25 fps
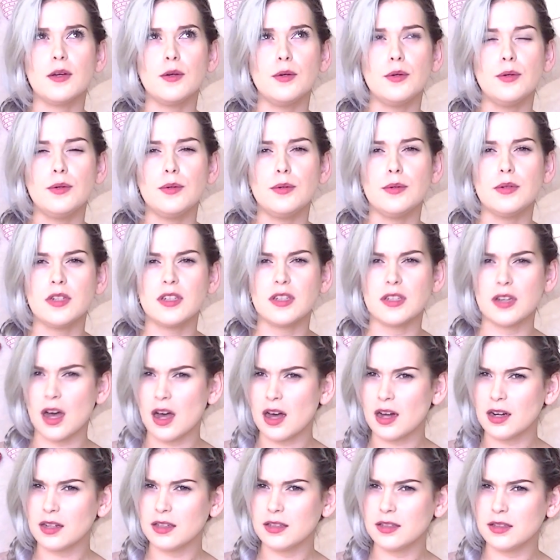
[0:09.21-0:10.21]
called
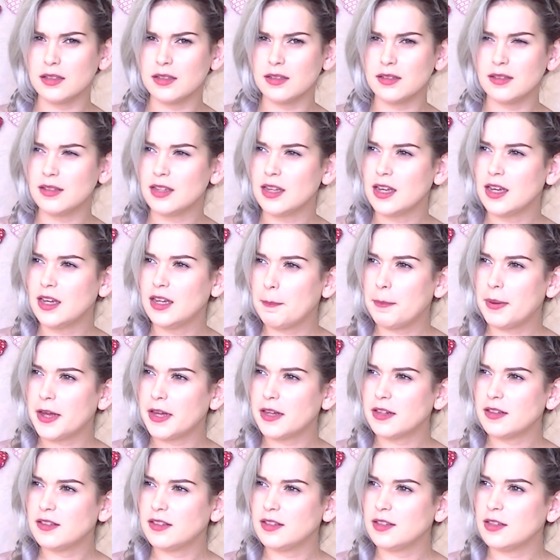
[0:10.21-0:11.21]
garlands,
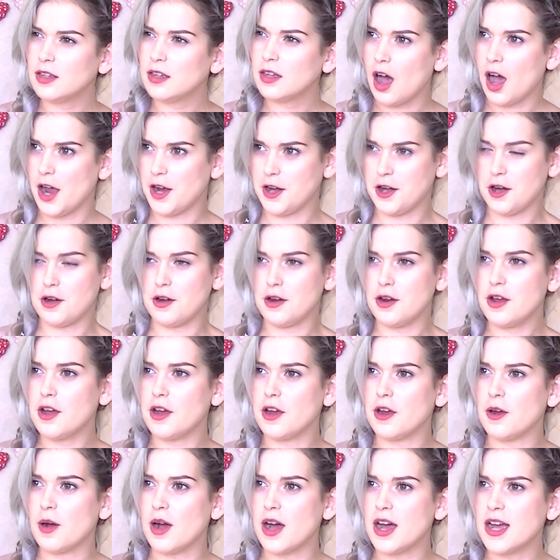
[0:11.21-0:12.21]
but I don't know,